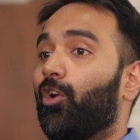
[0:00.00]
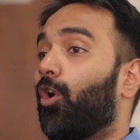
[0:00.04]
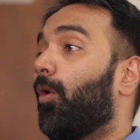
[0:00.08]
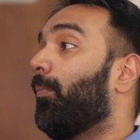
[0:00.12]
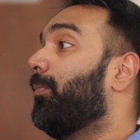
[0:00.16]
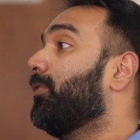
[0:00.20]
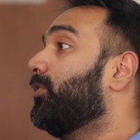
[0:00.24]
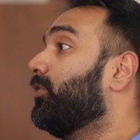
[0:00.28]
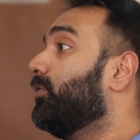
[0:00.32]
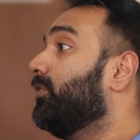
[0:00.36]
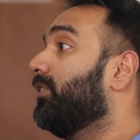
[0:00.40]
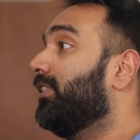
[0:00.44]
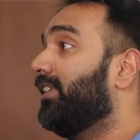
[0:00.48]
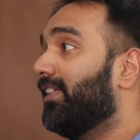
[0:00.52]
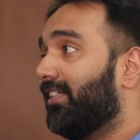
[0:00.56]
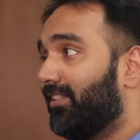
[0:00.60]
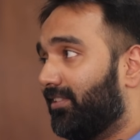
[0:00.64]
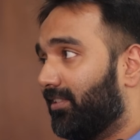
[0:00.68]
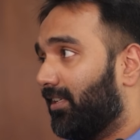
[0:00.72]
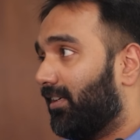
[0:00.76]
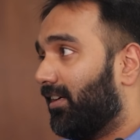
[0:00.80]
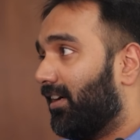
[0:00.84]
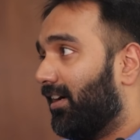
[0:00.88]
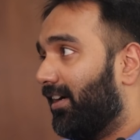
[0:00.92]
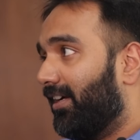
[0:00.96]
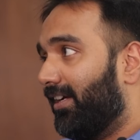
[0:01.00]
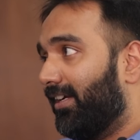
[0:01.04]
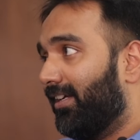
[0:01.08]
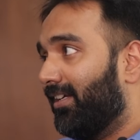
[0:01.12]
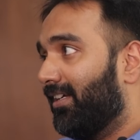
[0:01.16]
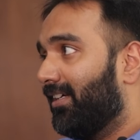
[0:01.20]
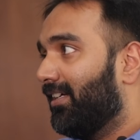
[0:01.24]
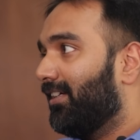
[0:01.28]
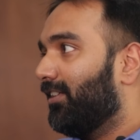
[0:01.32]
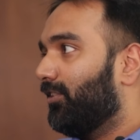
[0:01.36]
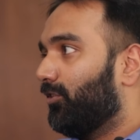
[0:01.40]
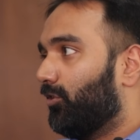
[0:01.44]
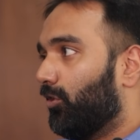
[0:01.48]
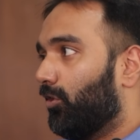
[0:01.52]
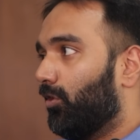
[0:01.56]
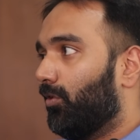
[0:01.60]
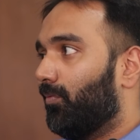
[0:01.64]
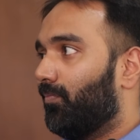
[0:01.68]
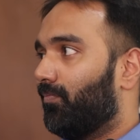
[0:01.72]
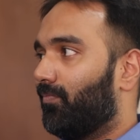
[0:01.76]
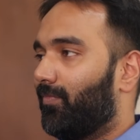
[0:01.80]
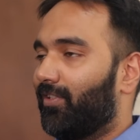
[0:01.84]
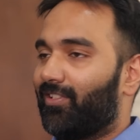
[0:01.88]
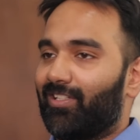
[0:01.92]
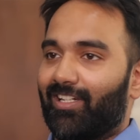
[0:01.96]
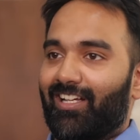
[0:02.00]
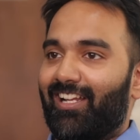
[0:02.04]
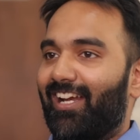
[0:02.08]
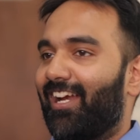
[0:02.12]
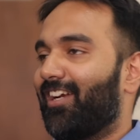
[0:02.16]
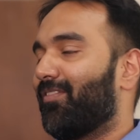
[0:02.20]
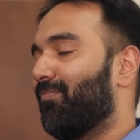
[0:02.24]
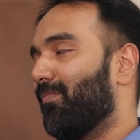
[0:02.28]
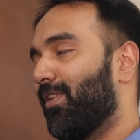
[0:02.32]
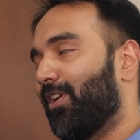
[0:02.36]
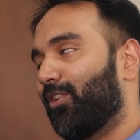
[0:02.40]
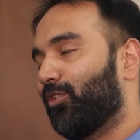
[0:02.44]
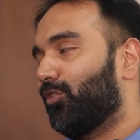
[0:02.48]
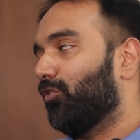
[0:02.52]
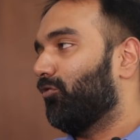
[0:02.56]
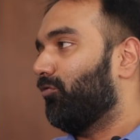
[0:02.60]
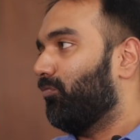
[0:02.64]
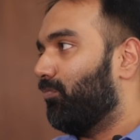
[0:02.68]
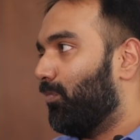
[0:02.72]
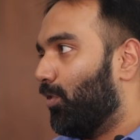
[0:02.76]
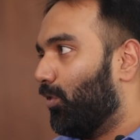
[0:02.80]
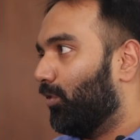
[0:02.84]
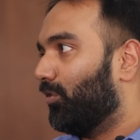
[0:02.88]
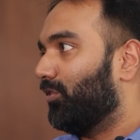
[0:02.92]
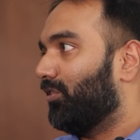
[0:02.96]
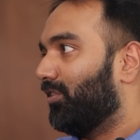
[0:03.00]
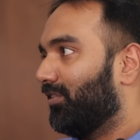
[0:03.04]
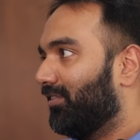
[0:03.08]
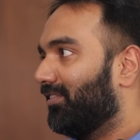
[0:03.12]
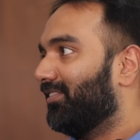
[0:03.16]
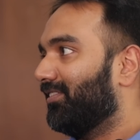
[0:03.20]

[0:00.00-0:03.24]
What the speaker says: the opportunities are high. So it's a great mix of both.